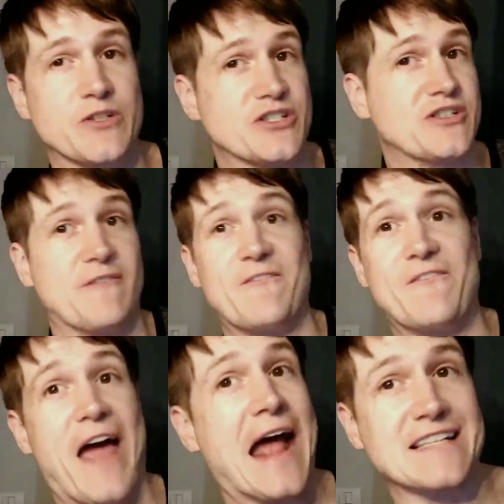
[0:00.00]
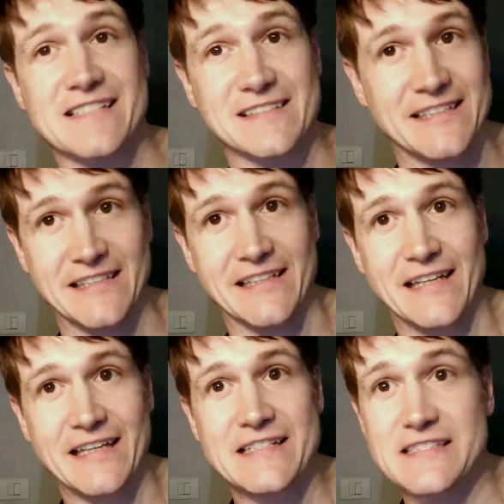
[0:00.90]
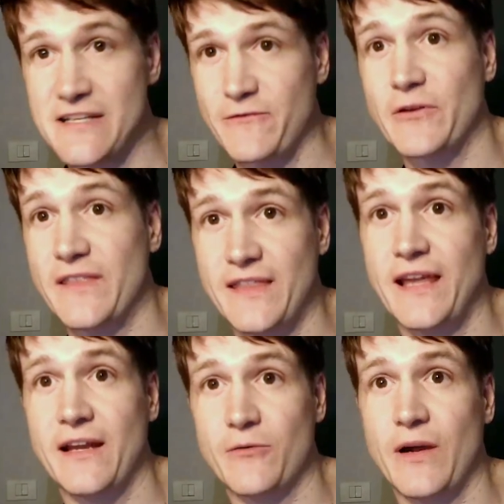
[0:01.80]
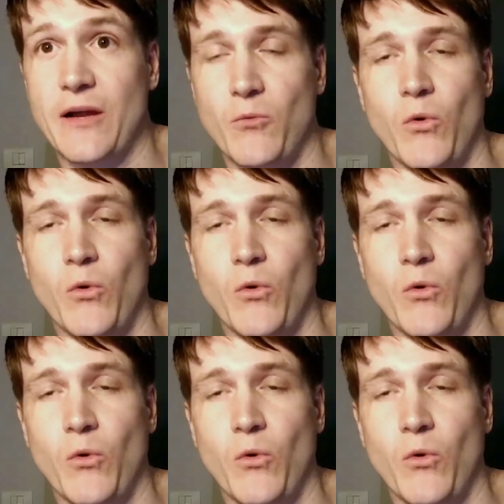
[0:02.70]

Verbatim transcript: which is a vastly different thing, right?